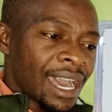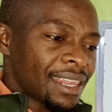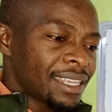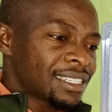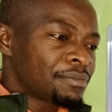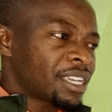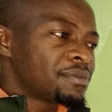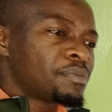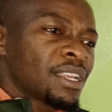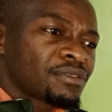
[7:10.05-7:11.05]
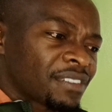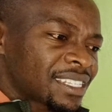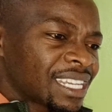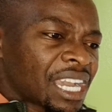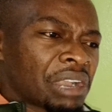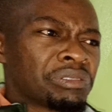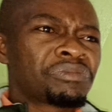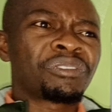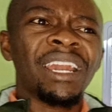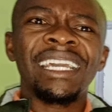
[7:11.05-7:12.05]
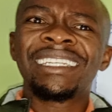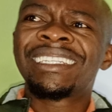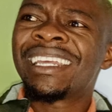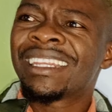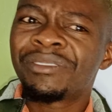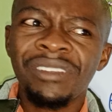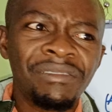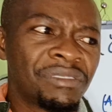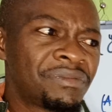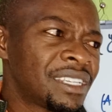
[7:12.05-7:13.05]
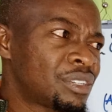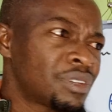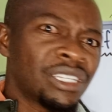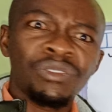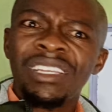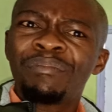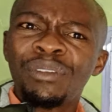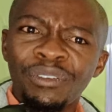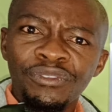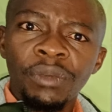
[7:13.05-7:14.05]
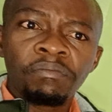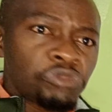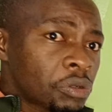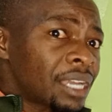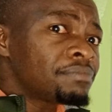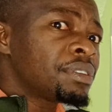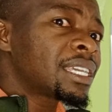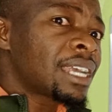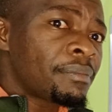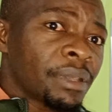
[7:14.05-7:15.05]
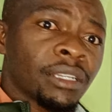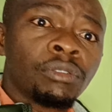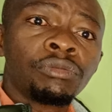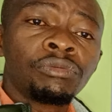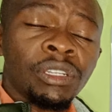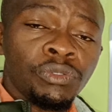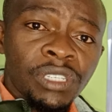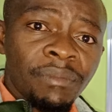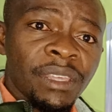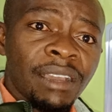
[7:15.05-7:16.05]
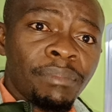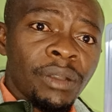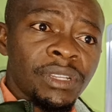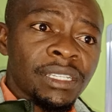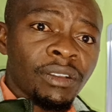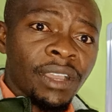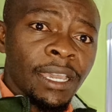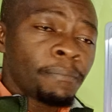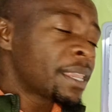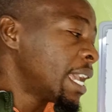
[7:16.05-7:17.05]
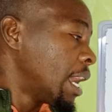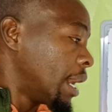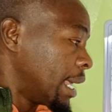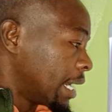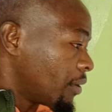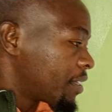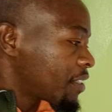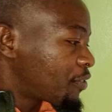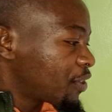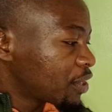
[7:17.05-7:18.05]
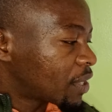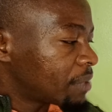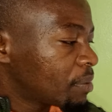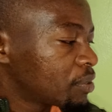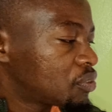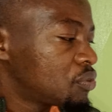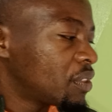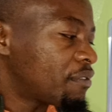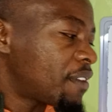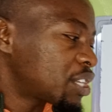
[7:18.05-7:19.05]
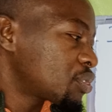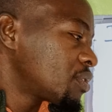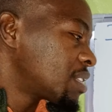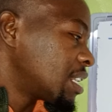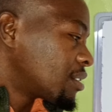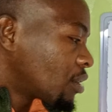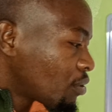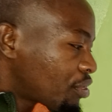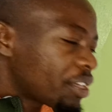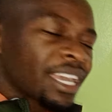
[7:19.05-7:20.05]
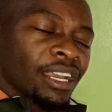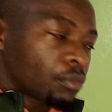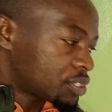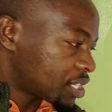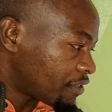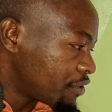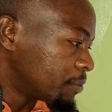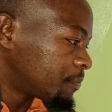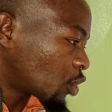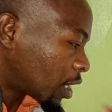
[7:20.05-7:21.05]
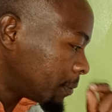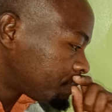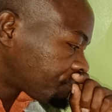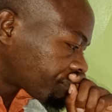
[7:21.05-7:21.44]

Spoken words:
I think sometimes bills of a sneaker goes for like 10,000, 15, 20 or something of that. You can pick it up and go do something about it. Okay. Now, the other thing, you can be able to do the fashions and clothing and what have you. Okay.